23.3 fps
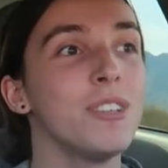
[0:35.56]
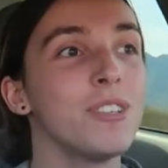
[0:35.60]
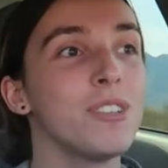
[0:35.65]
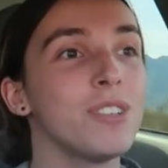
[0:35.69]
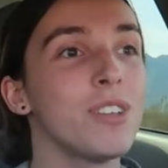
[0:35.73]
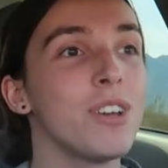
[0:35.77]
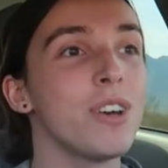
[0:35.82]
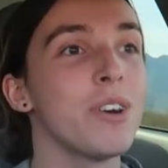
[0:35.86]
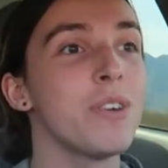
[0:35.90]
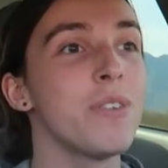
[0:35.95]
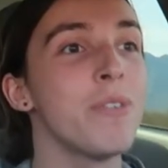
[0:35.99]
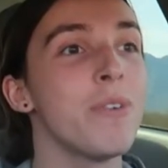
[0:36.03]

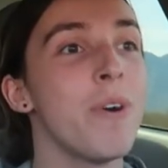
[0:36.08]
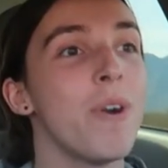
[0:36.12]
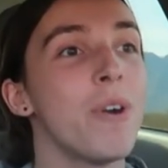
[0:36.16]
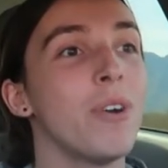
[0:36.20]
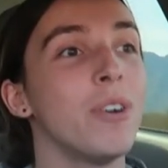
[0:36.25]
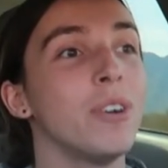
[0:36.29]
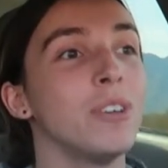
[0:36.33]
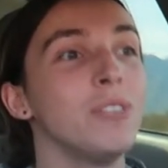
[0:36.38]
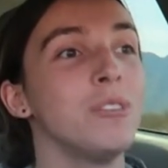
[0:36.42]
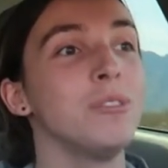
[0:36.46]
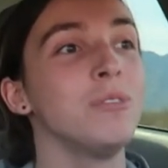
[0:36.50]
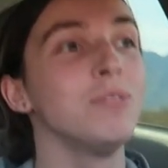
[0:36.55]
So,
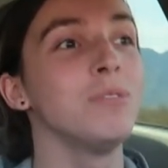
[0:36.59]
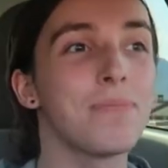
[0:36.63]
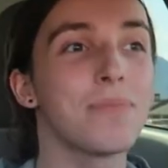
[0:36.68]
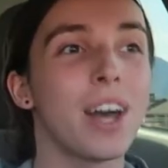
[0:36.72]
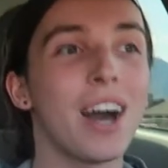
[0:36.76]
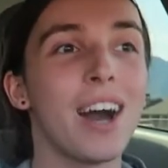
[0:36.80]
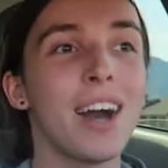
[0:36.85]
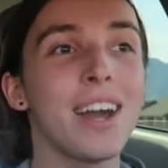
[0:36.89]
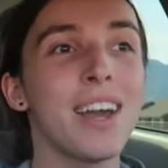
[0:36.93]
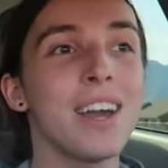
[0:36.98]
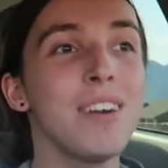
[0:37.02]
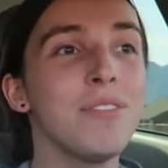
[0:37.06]

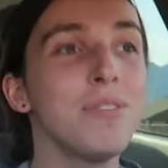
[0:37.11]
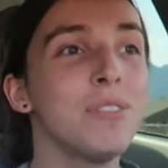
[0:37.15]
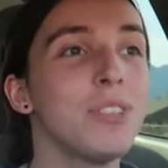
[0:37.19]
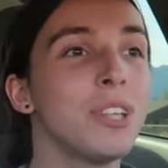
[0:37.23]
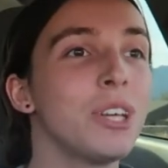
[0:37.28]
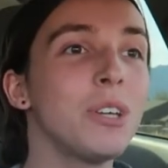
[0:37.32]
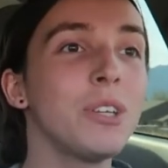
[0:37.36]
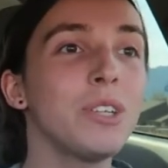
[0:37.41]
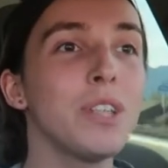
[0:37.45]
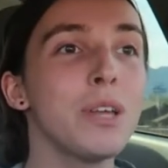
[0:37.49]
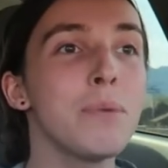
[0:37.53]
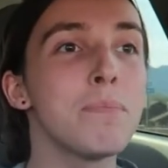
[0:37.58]
I have
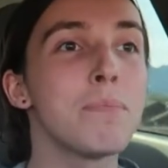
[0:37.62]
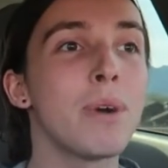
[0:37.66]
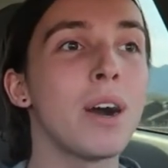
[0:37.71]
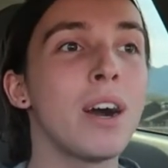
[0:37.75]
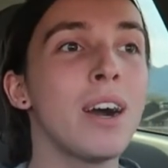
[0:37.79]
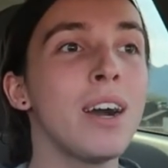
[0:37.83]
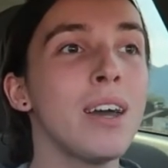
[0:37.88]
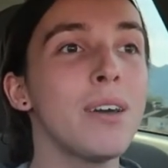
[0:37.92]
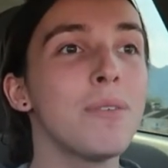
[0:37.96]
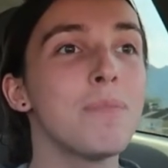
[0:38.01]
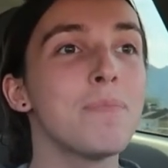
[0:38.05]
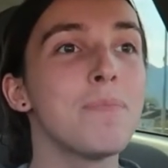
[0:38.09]
literally
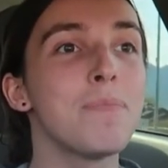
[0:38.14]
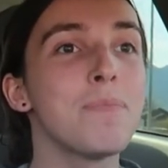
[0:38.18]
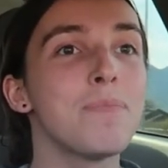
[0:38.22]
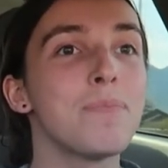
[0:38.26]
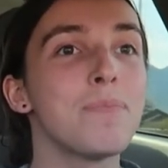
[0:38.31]
bought